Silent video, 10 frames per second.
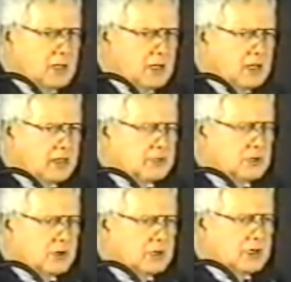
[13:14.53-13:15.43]
The
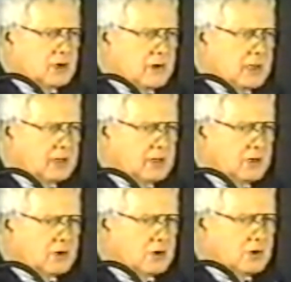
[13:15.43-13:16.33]
tourniquet around the
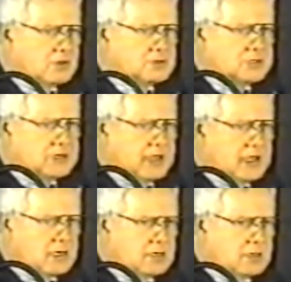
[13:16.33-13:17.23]
little girl's neck.